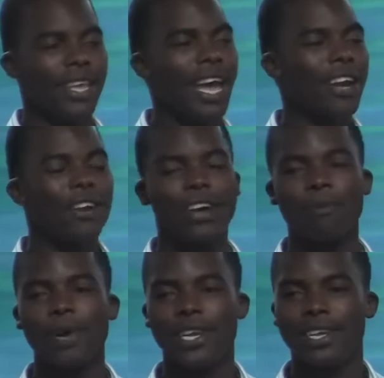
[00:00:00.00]
He had a lot
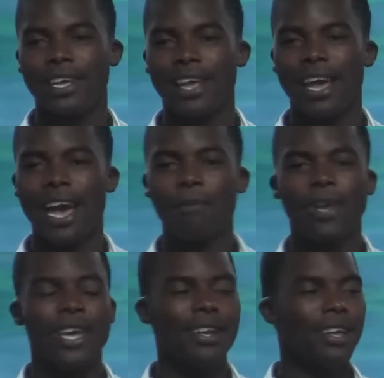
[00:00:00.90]
of money. I
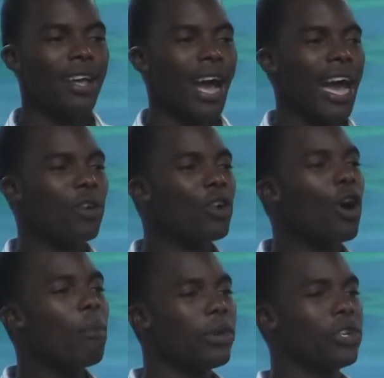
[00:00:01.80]
mean, I don't know
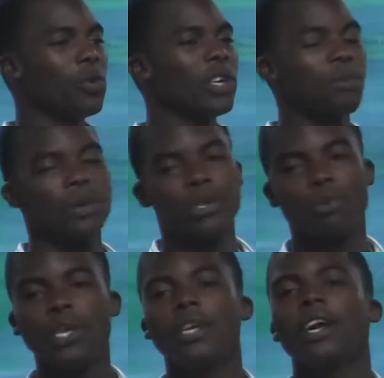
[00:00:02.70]
how much it was, but it was
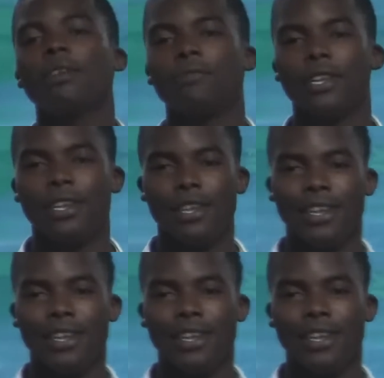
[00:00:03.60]
pretty colorful.